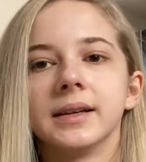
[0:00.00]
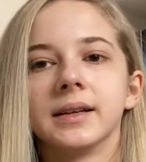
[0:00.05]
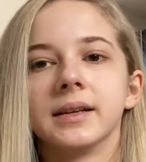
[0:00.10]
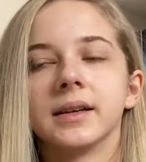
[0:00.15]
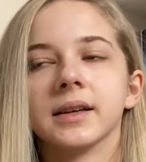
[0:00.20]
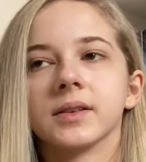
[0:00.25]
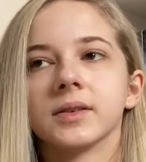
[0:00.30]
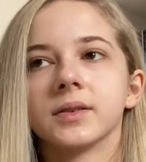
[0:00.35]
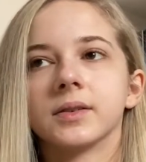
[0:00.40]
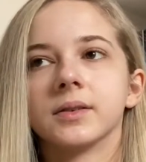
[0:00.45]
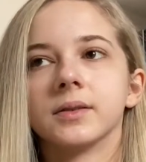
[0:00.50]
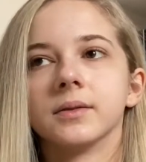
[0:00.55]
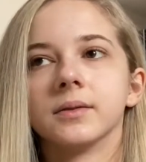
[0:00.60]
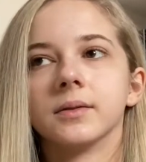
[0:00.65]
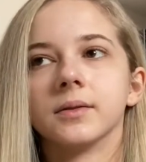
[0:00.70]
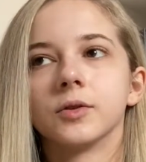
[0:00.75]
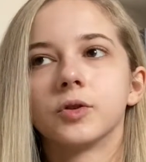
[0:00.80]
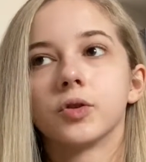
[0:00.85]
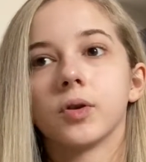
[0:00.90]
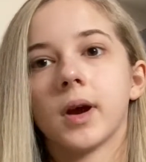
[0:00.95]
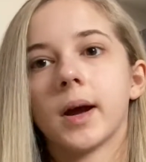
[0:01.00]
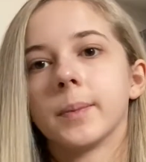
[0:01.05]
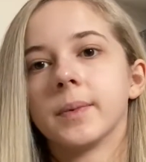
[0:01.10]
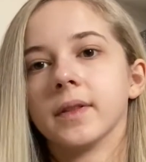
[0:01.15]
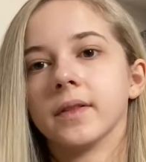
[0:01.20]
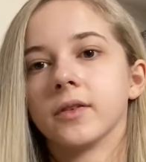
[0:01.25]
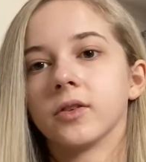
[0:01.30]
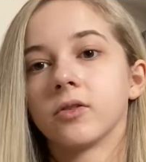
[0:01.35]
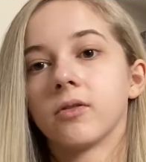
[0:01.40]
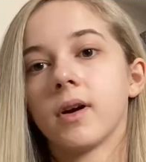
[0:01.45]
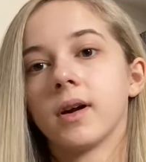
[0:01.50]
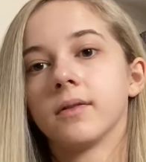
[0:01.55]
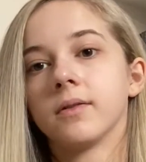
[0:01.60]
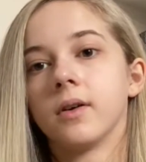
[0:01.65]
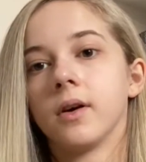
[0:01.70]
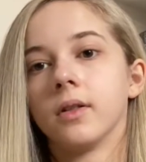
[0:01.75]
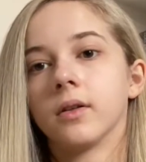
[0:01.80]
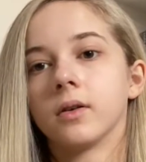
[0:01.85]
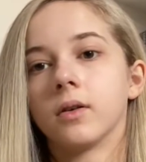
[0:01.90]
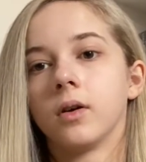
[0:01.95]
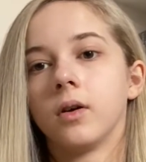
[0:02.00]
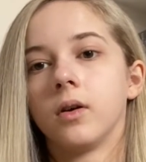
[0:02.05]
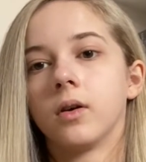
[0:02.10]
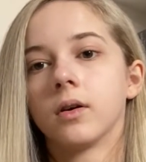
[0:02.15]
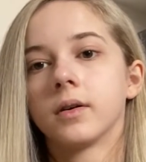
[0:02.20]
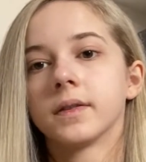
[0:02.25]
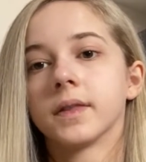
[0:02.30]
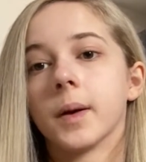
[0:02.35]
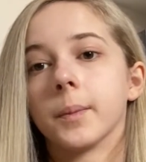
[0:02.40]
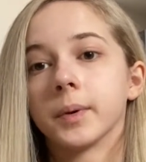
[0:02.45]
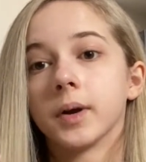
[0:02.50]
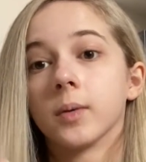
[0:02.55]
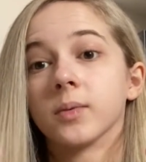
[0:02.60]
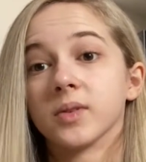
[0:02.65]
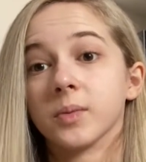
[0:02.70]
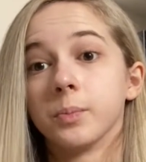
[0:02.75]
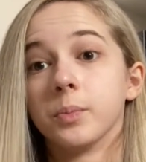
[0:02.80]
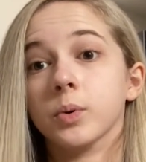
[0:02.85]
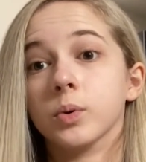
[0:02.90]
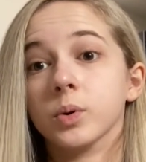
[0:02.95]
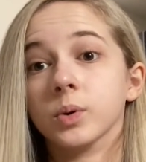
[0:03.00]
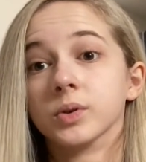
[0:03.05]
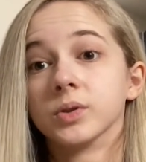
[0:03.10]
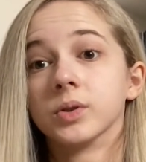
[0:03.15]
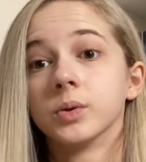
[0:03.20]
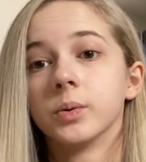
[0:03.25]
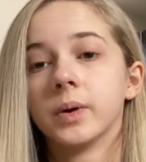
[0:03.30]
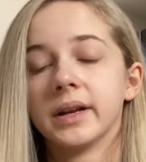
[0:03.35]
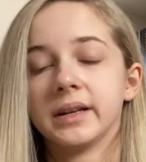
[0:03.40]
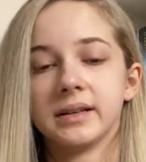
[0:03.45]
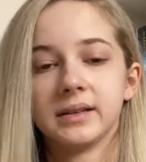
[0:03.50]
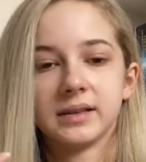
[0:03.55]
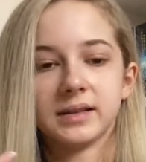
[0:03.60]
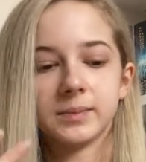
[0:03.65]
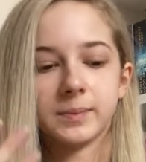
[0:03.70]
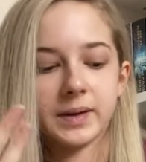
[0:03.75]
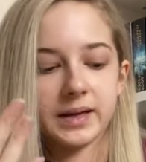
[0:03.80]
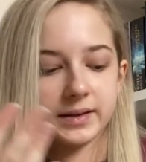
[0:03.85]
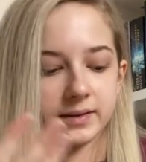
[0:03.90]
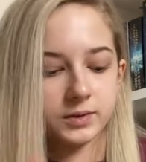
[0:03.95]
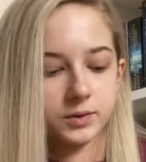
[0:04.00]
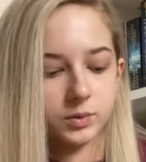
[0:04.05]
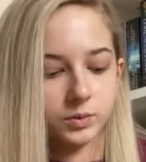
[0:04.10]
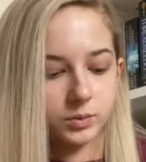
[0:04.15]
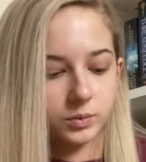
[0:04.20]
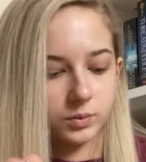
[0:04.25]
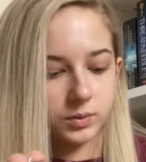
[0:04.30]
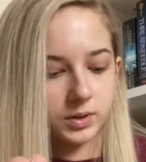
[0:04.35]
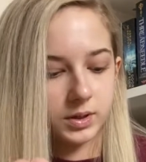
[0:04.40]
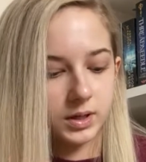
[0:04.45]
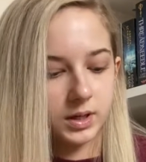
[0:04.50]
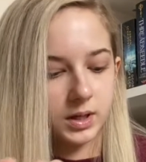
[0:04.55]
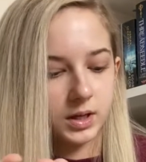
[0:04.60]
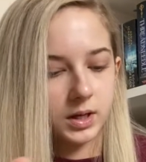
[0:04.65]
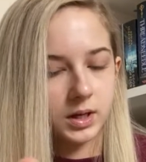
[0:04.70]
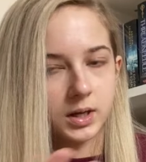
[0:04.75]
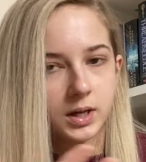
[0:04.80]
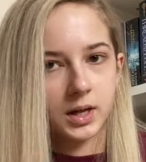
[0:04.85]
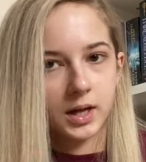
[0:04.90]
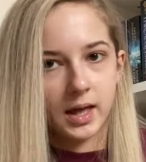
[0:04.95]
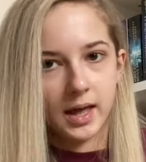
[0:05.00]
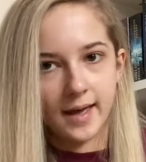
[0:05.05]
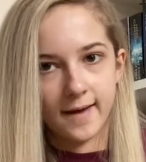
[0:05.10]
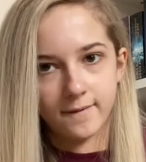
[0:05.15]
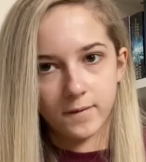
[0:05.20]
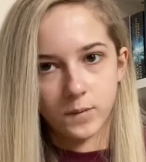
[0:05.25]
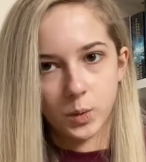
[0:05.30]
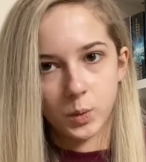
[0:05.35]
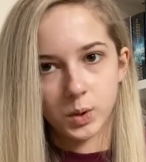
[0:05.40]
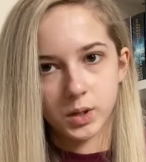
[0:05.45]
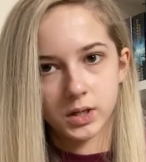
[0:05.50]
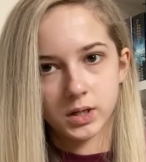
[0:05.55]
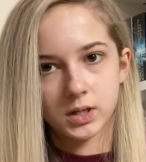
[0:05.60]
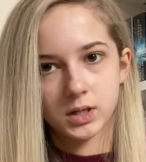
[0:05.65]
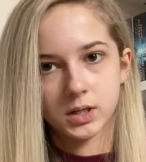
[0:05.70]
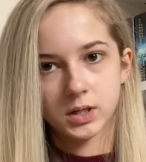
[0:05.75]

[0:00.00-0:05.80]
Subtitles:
gets trapped in this grandfather clock that becomes a portal into this place called Everwood.